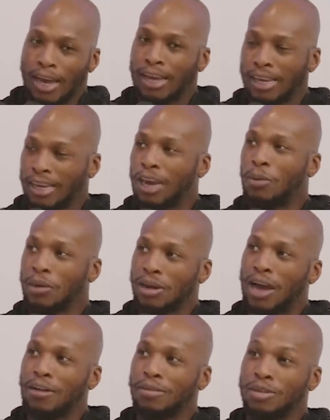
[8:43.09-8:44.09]
can get when
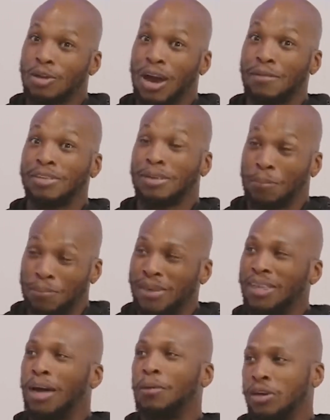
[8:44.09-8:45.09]
you having to
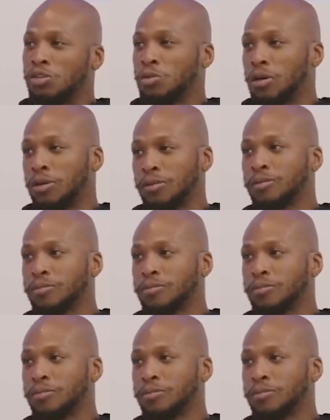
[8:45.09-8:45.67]
be that way as well.